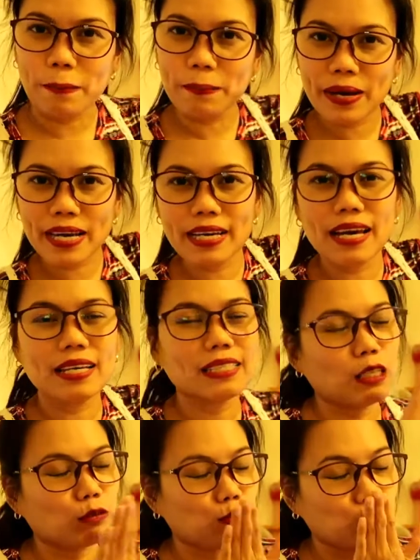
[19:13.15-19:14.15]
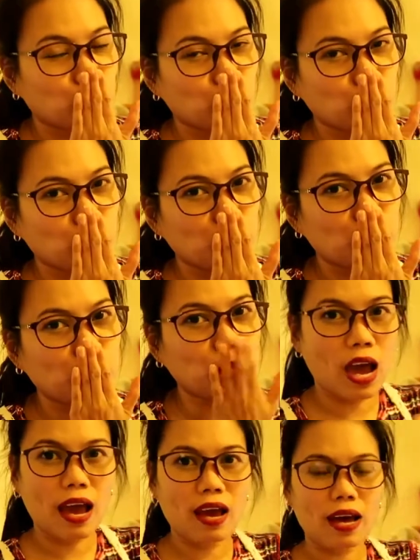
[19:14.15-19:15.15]
Bye, guys.
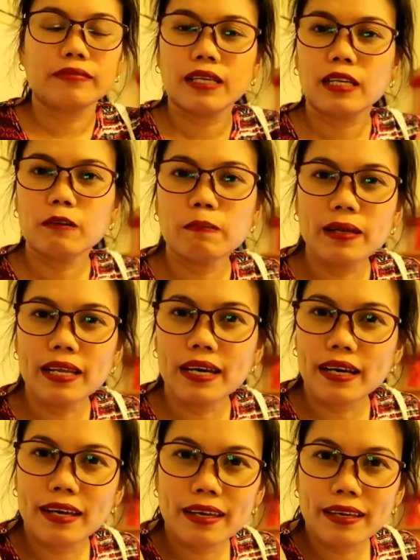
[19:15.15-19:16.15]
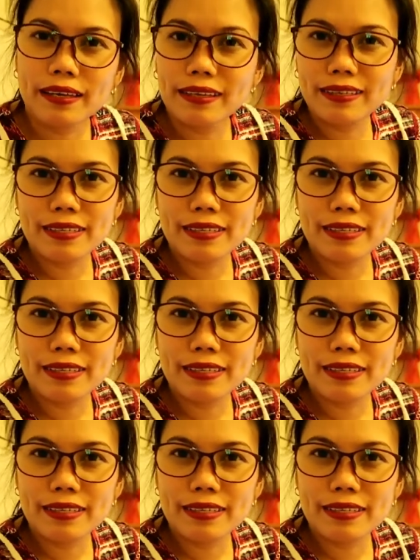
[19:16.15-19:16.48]
Hello pala kay